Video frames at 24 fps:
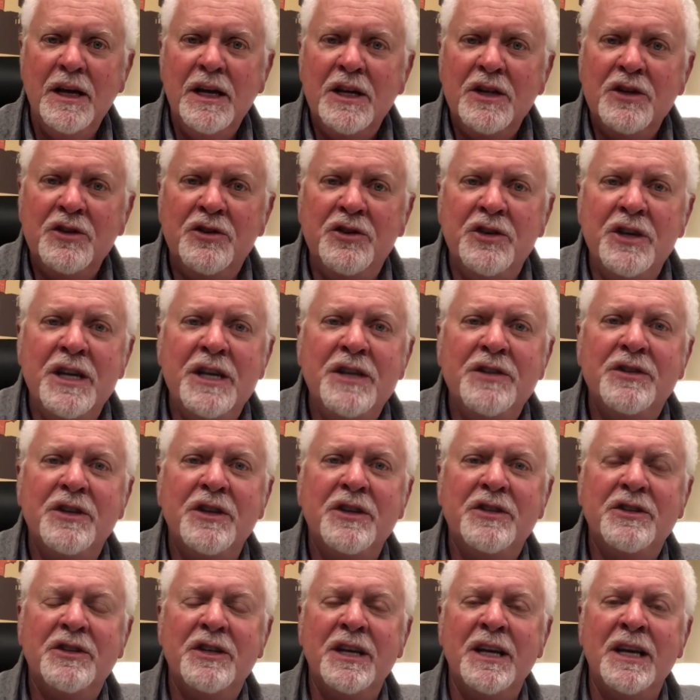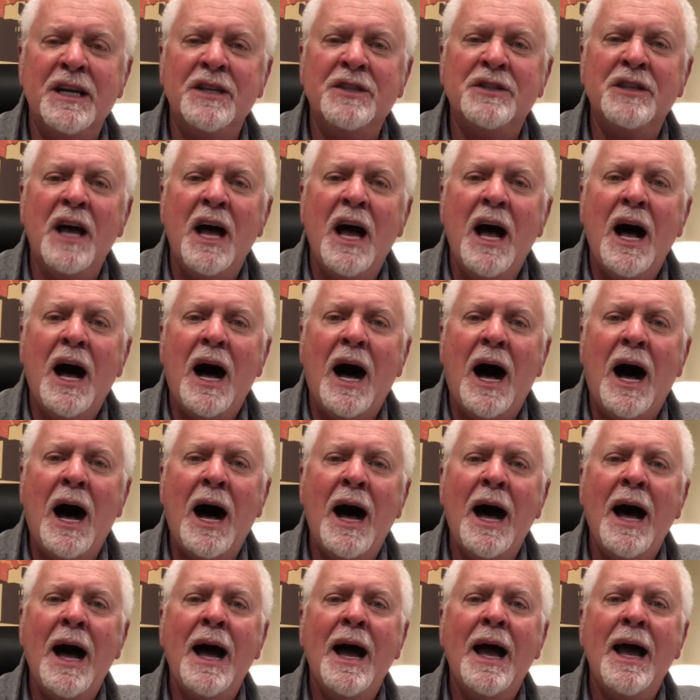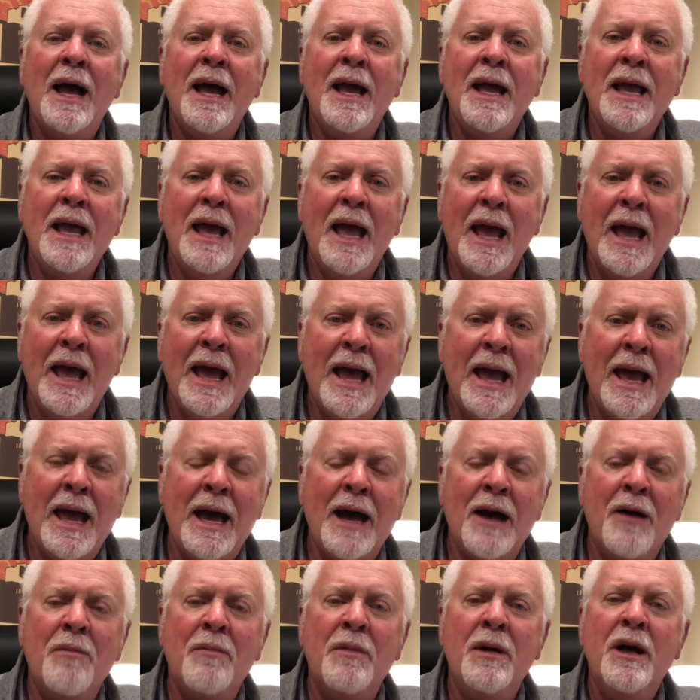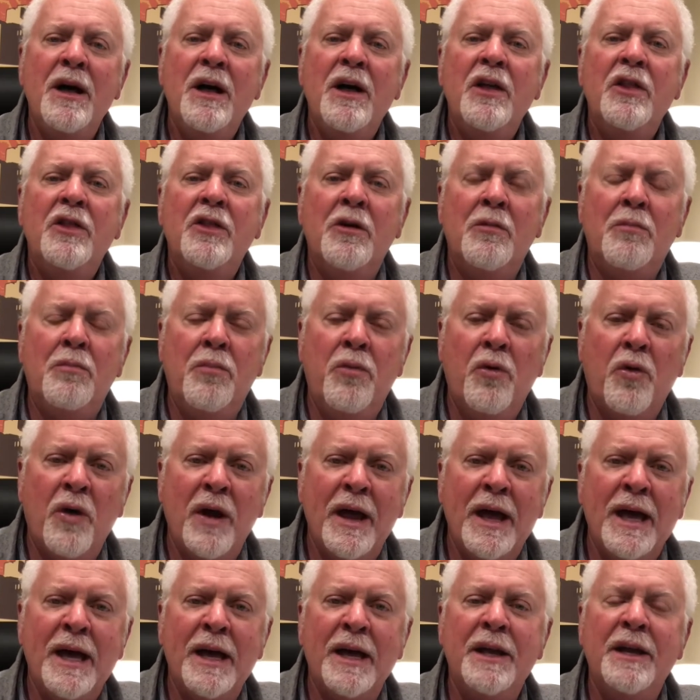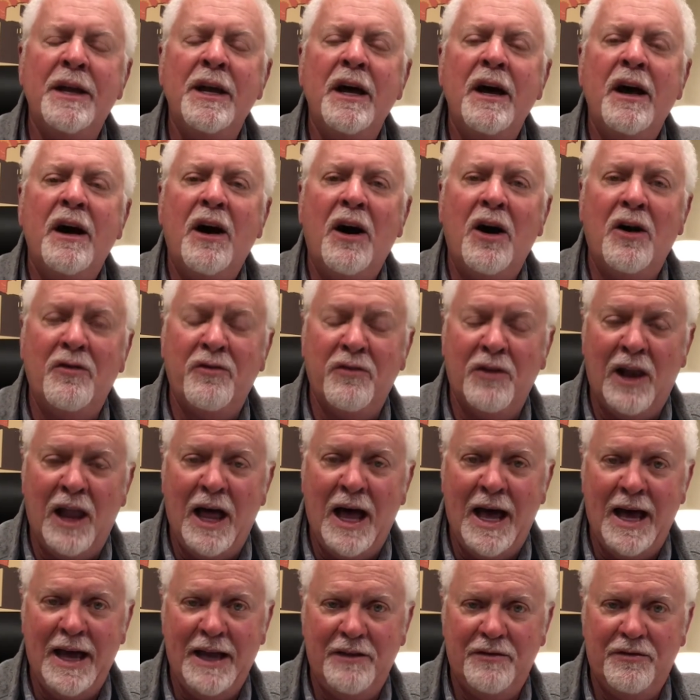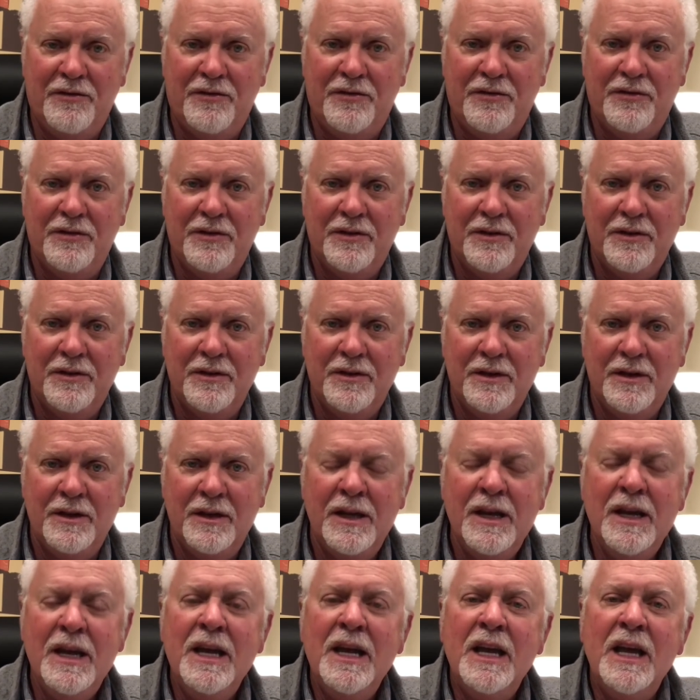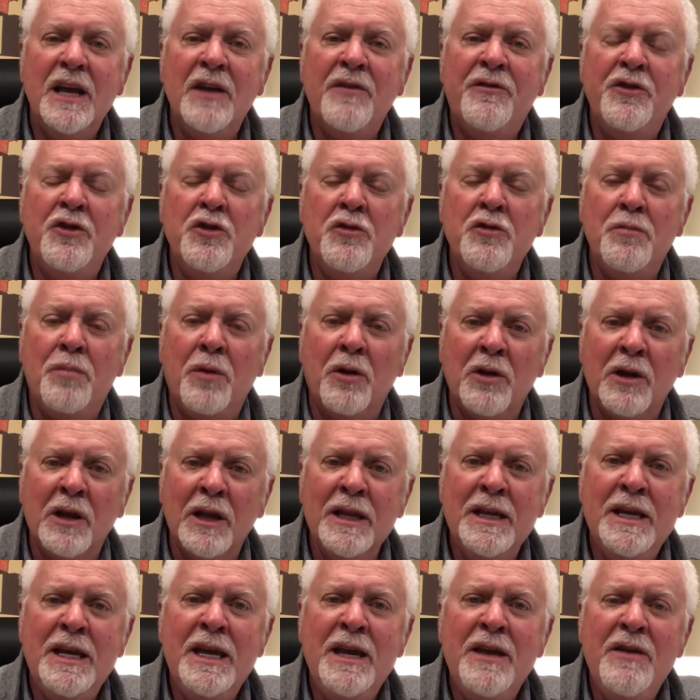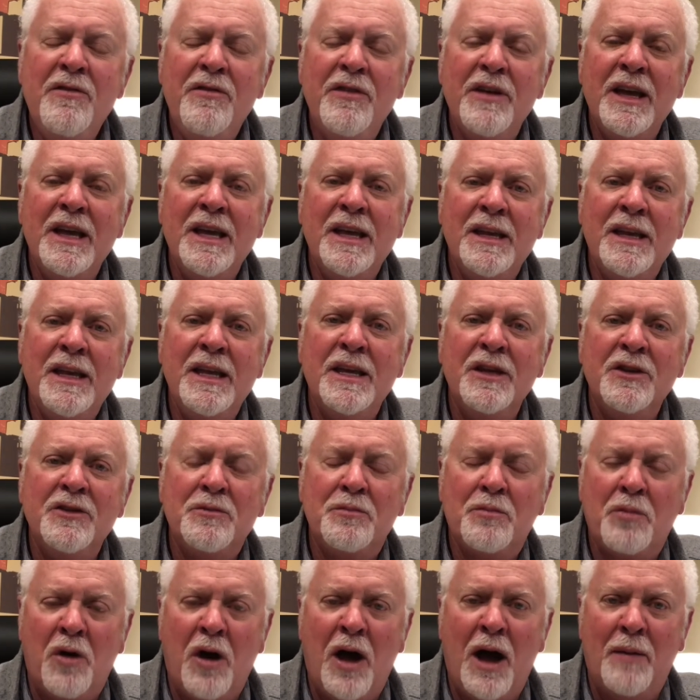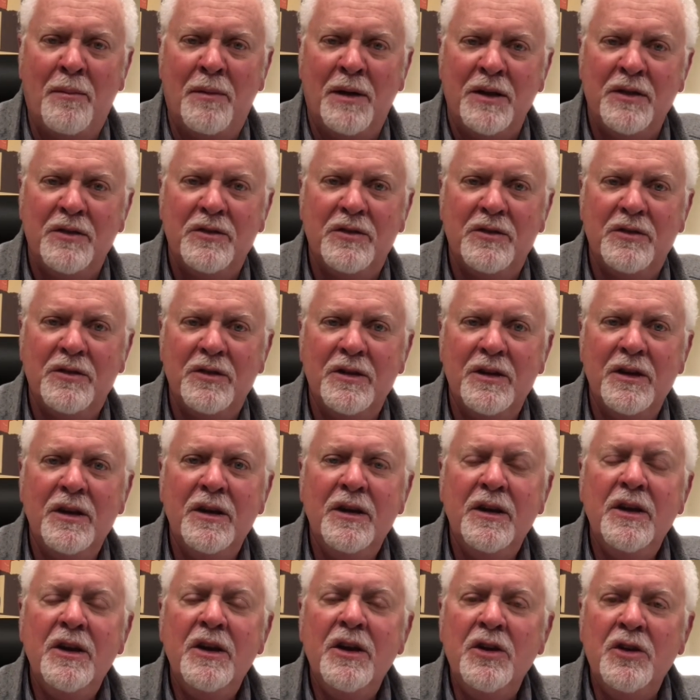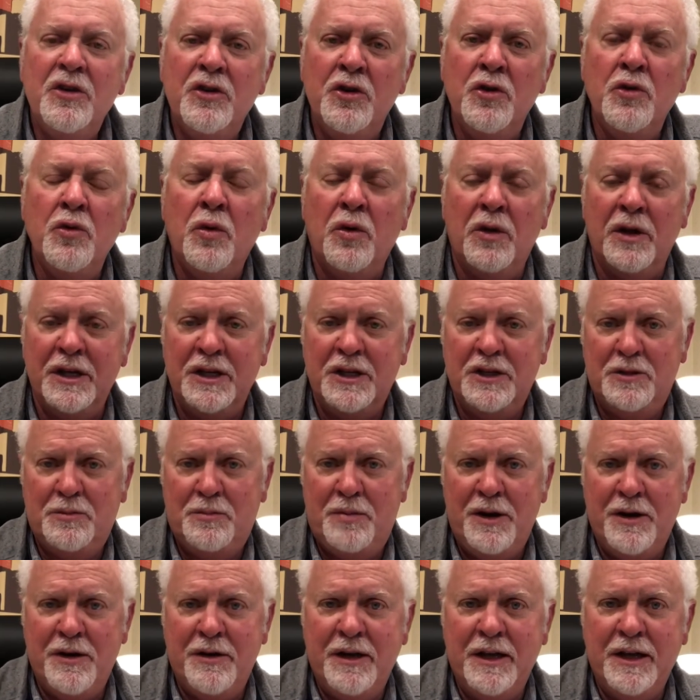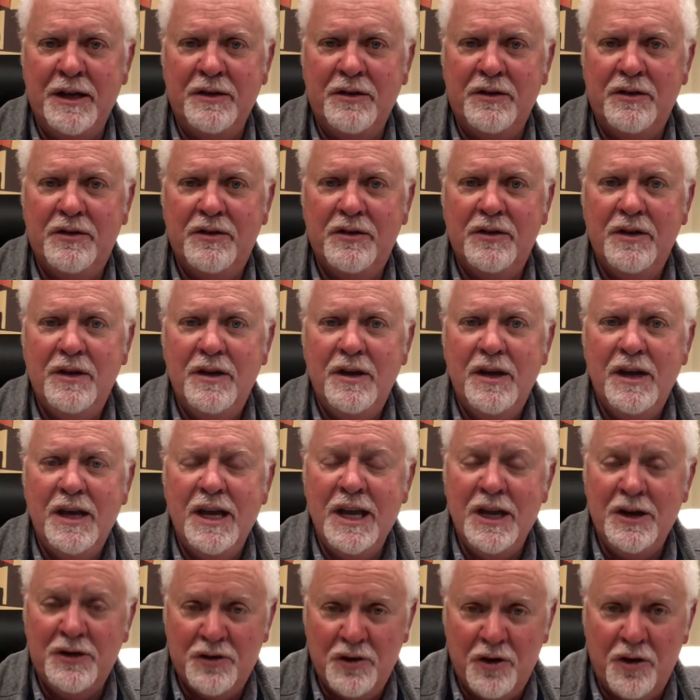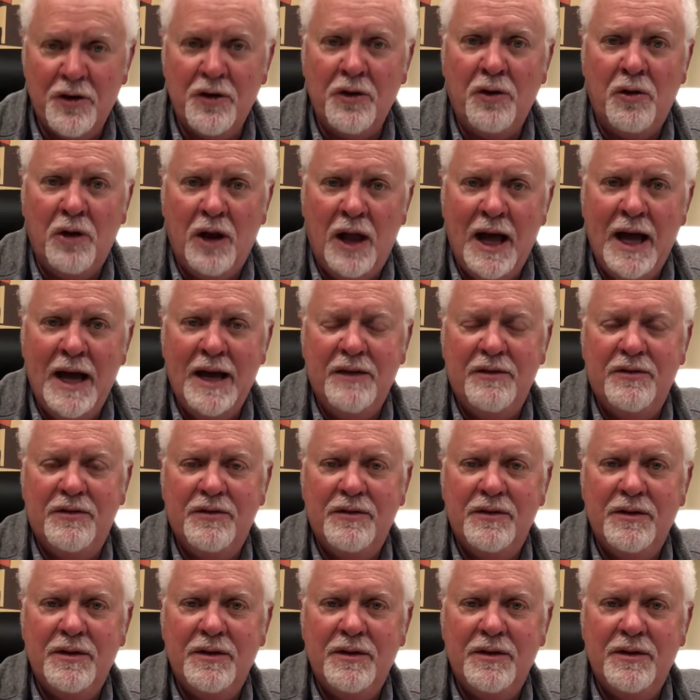Jesus says, I am the bread of life. If you believe in his promise, you will experience eternal life.